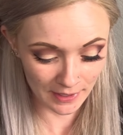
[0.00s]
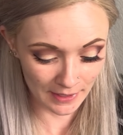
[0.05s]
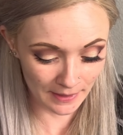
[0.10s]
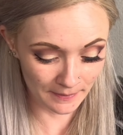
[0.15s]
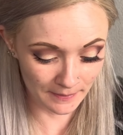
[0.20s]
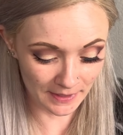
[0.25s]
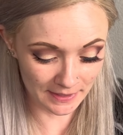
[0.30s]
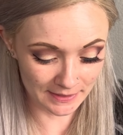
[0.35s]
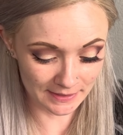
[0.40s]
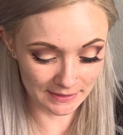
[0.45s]

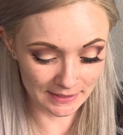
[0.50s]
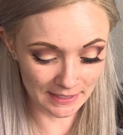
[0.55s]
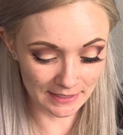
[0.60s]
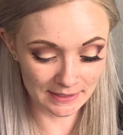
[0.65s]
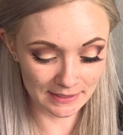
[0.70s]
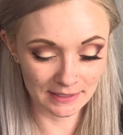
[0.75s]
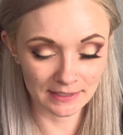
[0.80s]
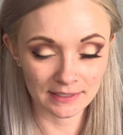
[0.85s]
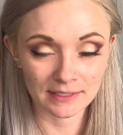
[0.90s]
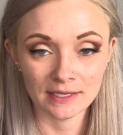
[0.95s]
because
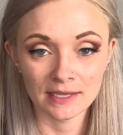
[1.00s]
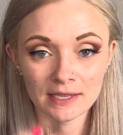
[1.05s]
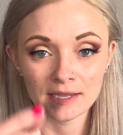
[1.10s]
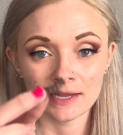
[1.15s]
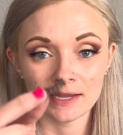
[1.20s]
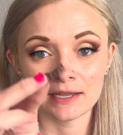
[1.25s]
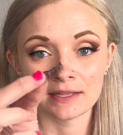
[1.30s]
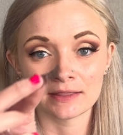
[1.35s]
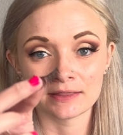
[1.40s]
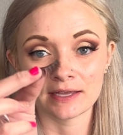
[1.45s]

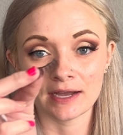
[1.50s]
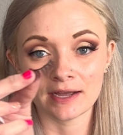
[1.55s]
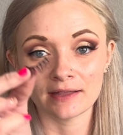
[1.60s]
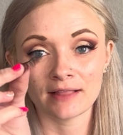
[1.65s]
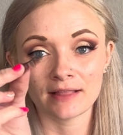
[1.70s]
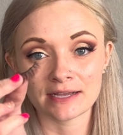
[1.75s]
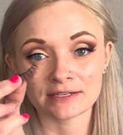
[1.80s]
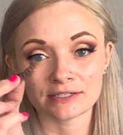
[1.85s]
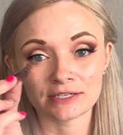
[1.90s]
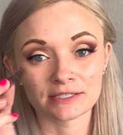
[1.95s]
the
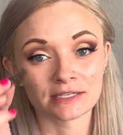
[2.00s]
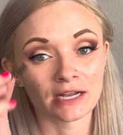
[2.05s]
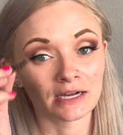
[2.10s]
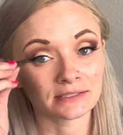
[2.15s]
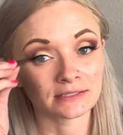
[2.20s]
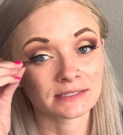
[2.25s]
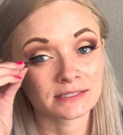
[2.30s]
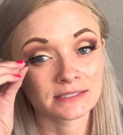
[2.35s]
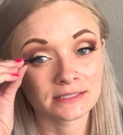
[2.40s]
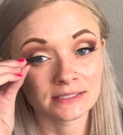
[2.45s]
eyelash is
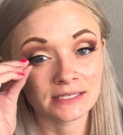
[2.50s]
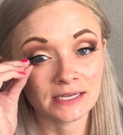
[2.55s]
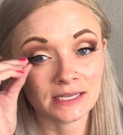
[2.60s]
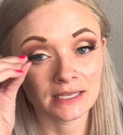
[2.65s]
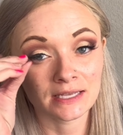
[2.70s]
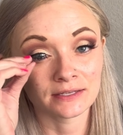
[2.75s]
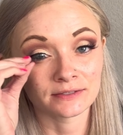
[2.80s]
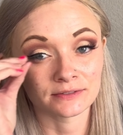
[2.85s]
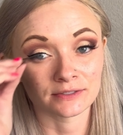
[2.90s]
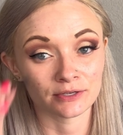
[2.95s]
not
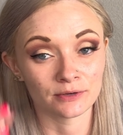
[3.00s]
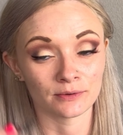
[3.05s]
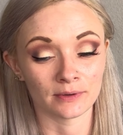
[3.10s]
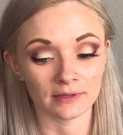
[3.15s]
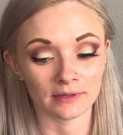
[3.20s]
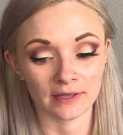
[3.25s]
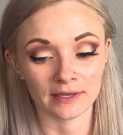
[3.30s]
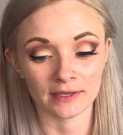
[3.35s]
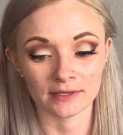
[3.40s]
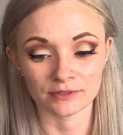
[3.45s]
sticking to it
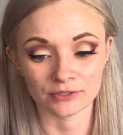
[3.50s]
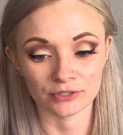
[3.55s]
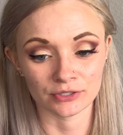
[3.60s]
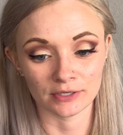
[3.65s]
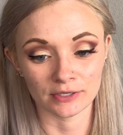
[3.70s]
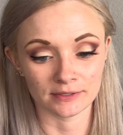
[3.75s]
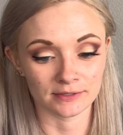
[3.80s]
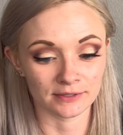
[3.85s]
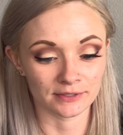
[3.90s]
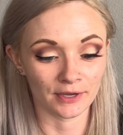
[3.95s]
like it
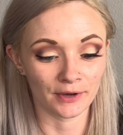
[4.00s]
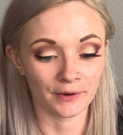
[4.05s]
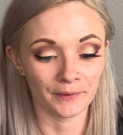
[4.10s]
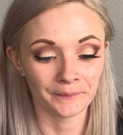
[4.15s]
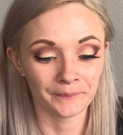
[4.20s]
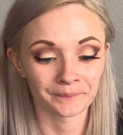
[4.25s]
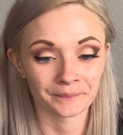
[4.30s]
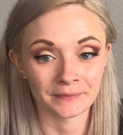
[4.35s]
should. So